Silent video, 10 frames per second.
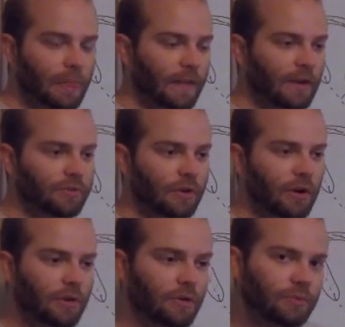as the
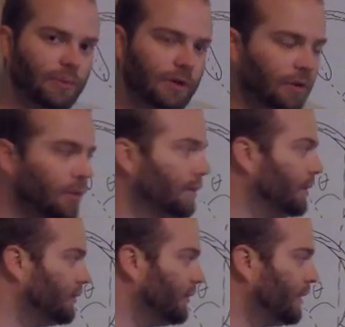car goes around a corner,
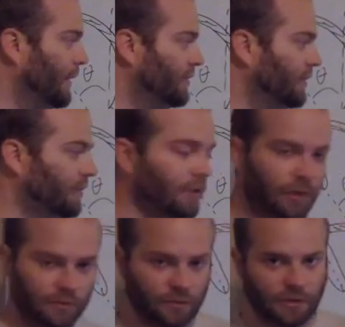so like imagine this
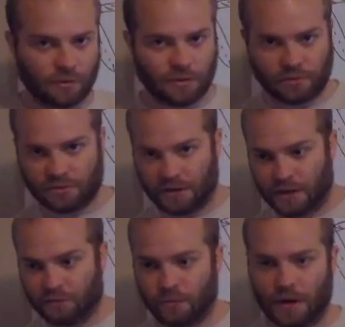car is going around a
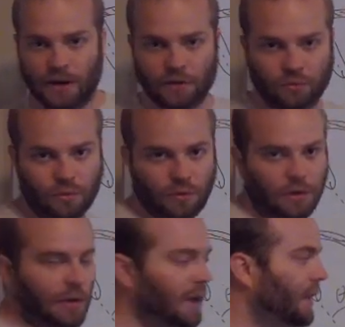tight right-hand
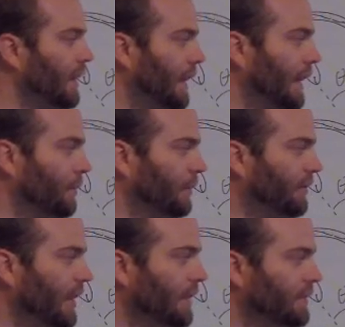corner, it will
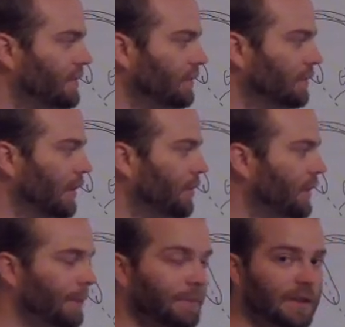tend to load
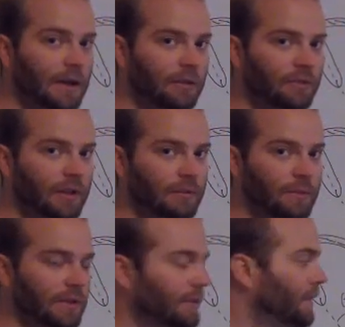up the outside
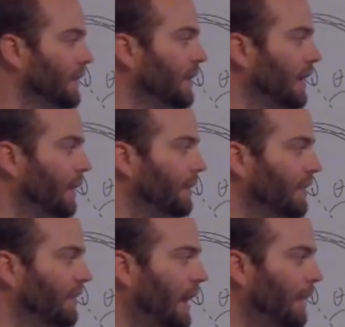wheel. And when
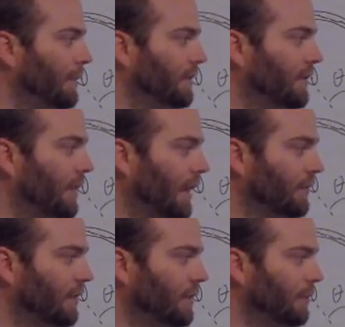this happens, the
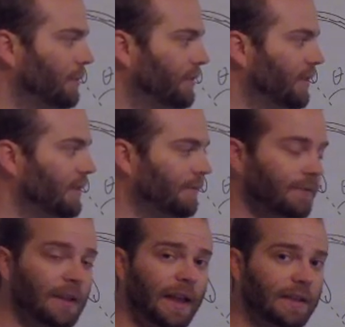outside wheel will tend to
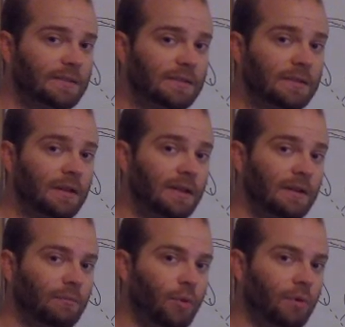flex
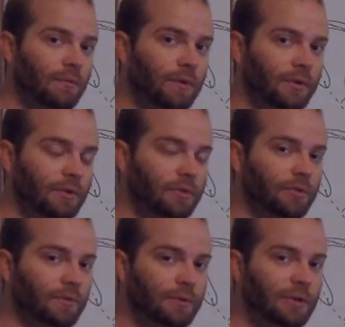more vertical.
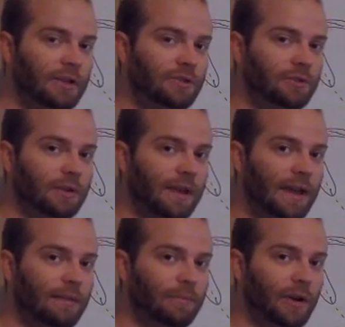So if you get your
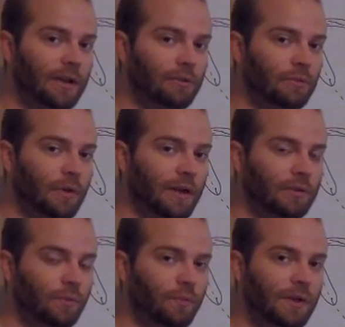camber angle right,
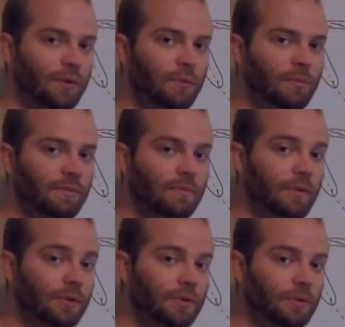the wheel will be
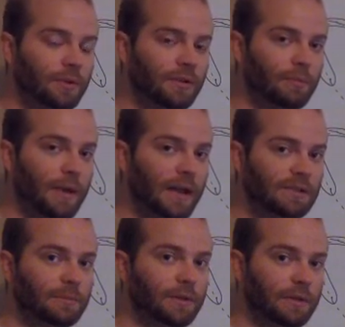vertical when it's
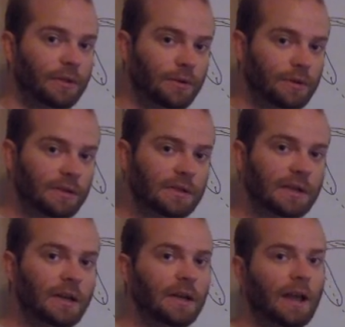maximally loaded,
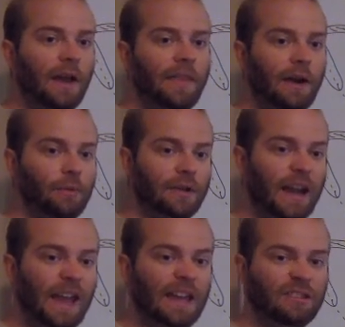and that will
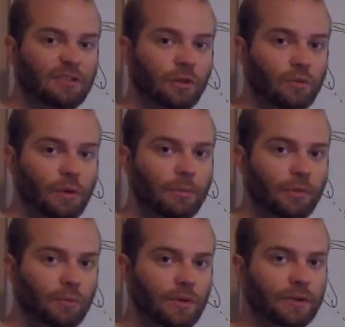enhance the grip
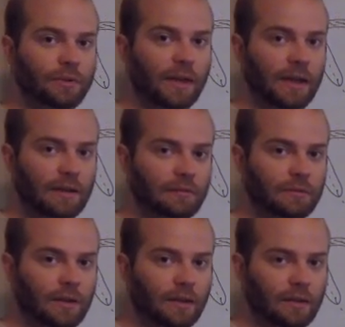the wheel can
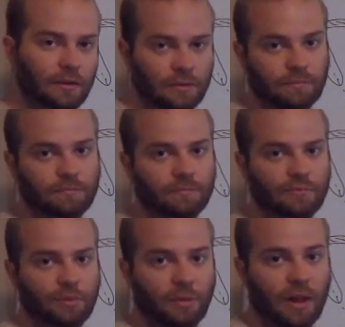
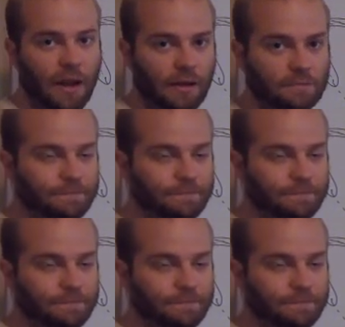supply.